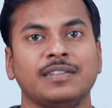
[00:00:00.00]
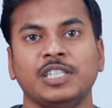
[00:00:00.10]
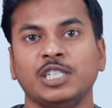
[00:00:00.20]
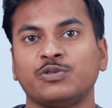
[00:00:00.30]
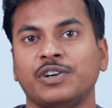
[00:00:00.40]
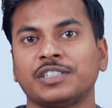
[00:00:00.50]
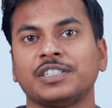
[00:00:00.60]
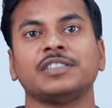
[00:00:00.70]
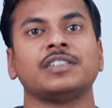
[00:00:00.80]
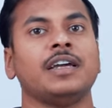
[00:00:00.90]
These
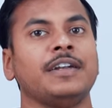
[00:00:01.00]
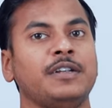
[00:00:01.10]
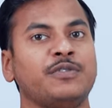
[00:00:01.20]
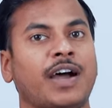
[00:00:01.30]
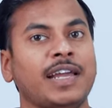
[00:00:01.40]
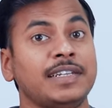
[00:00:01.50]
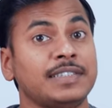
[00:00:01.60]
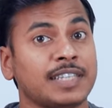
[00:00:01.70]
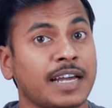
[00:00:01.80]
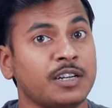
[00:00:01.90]
functions defined
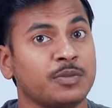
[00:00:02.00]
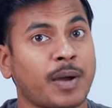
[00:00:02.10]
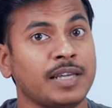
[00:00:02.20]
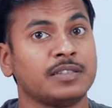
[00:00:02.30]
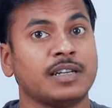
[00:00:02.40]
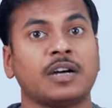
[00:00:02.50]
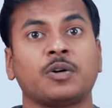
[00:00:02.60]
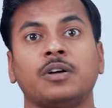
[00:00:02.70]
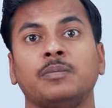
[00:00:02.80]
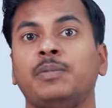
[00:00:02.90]
inside of Python are
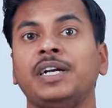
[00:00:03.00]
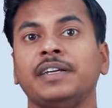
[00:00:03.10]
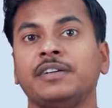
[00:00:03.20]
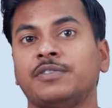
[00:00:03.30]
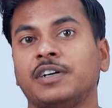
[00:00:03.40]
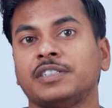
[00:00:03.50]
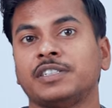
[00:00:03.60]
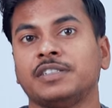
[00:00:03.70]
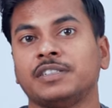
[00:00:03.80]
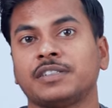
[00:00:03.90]
called built-in
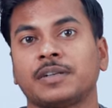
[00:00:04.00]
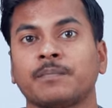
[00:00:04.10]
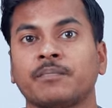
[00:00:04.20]
functions.